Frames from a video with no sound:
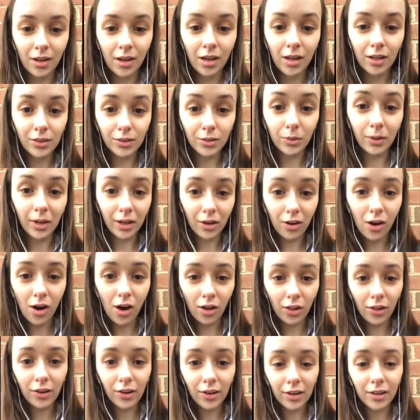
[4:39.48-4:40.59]
So I call
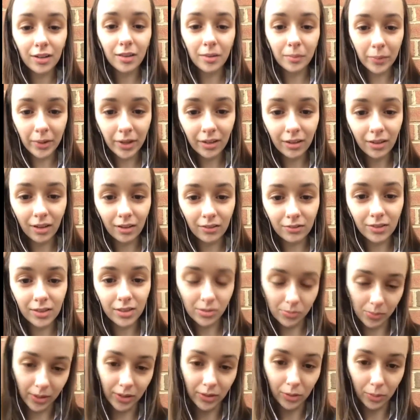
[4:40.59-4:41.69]
her in the middle of this
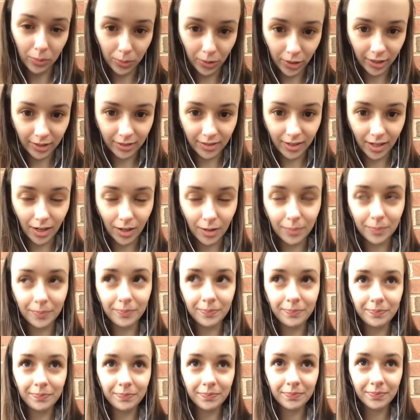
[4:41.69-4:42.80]
mental breakdown.
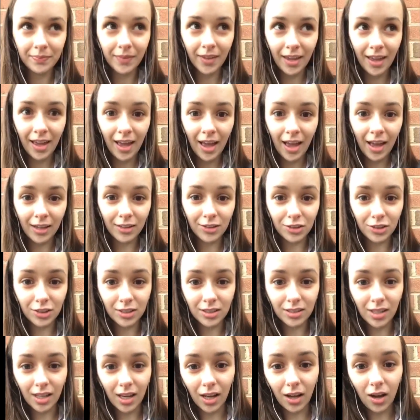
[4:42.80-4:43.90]
And she's
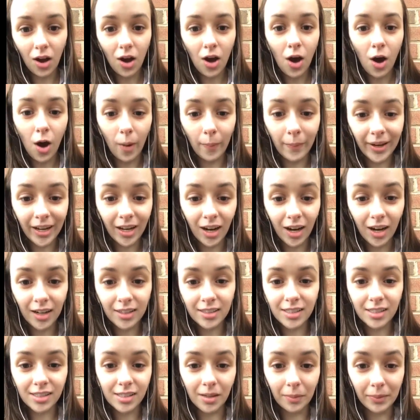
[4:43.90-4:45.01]
like, oh my God,
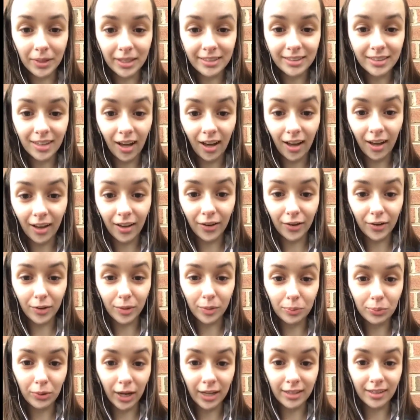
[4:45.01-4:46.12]
did somebody die? Are you
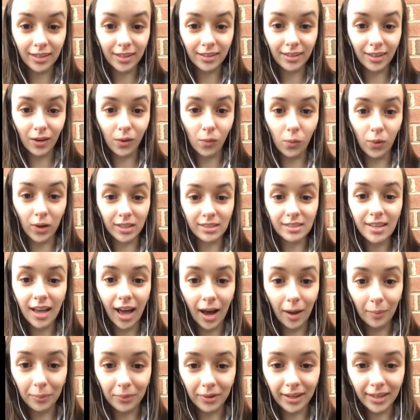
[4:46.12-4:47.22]
pregnant? Like, what is
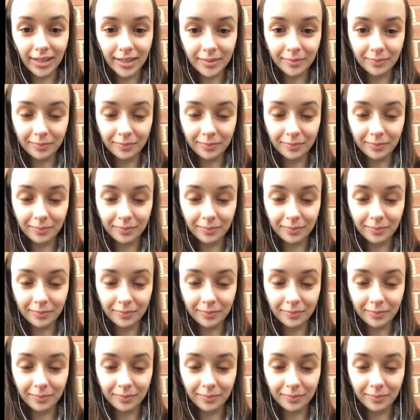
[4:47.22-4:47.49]
happening?